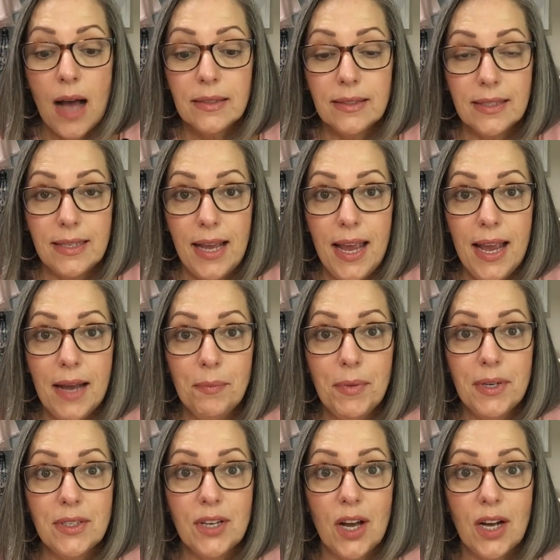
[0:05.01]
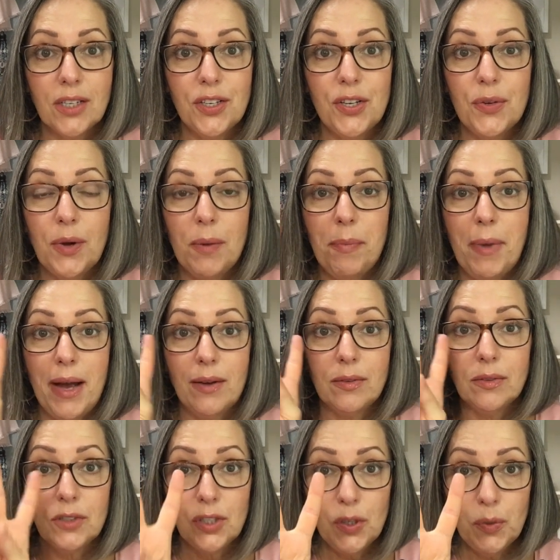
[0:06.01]
Today I'm going to talk to you about
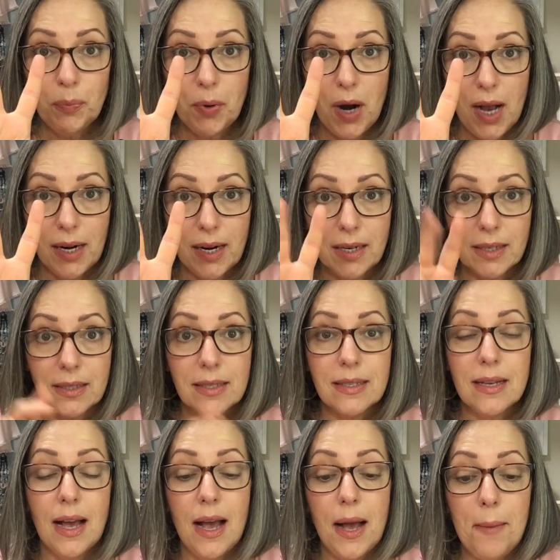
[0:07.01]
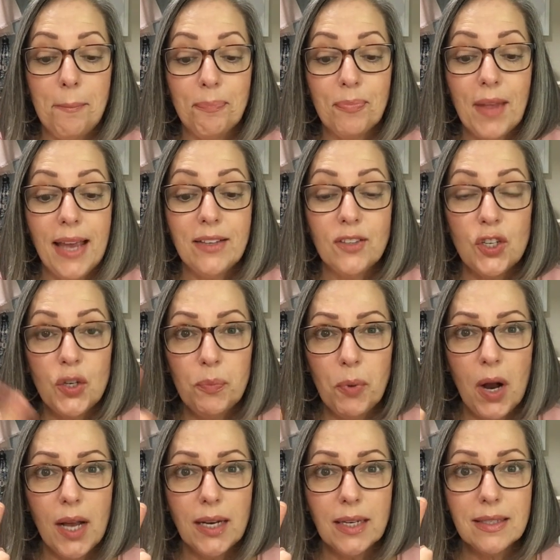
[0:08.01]
two products. Um, and two
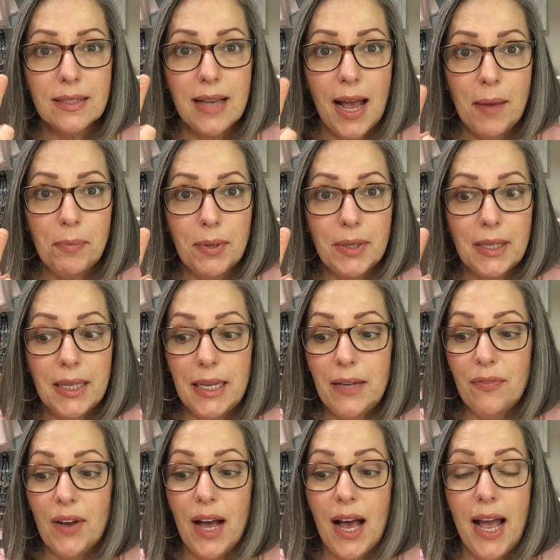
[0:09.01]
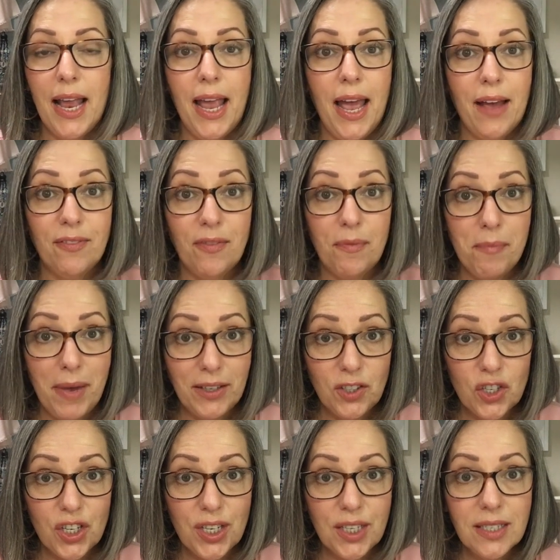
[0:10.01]
products I believe I have
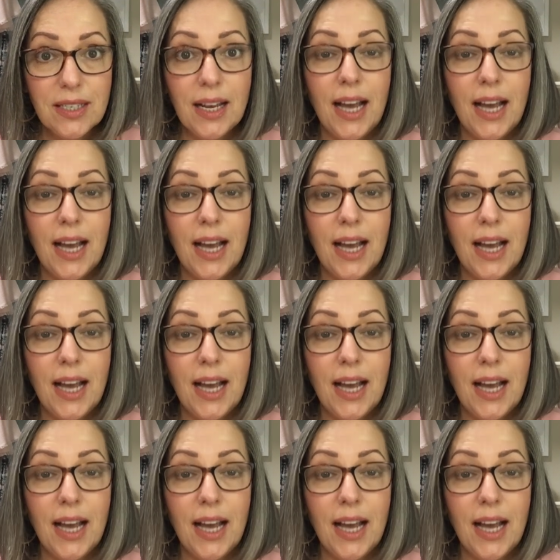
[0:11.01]
mentioned.